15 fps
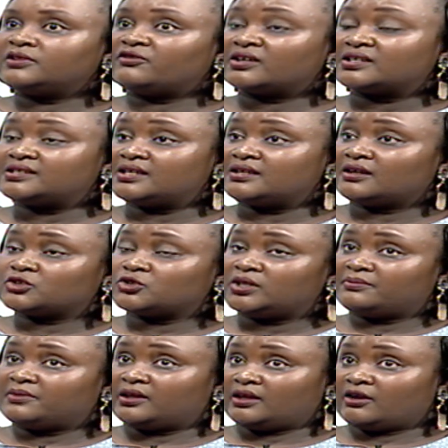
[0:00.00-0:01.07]
the vaccine,
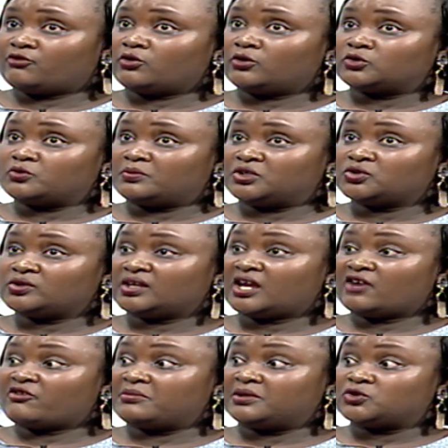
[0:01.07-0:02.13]
actually, I forgot to mention, the
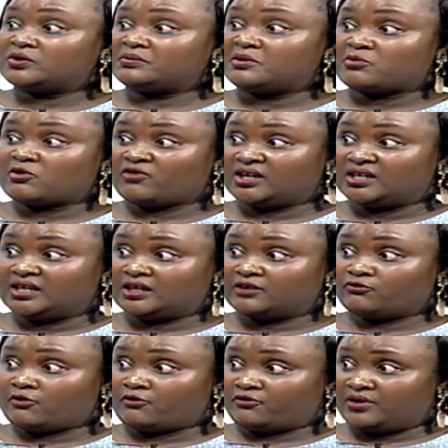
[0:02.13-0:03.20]
government will be providing
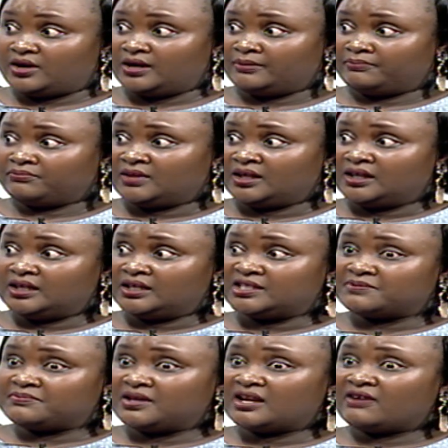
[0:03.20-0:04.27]
it for free. Okay.
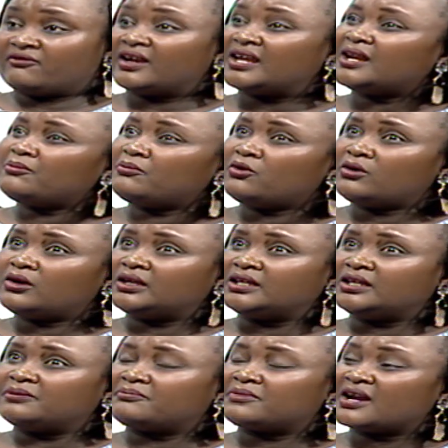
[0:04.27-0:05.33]
It's been available
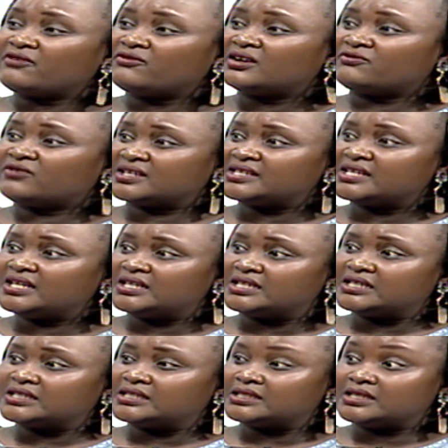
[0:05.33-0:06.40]
in private
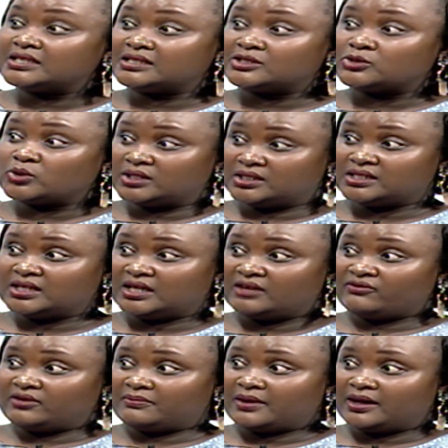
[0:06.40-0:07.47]
facilities since twenty
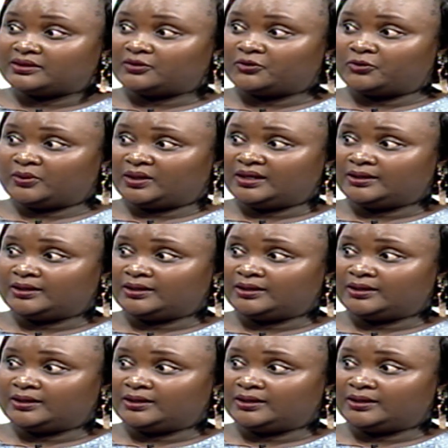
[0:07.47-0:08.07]
eleven, by the way.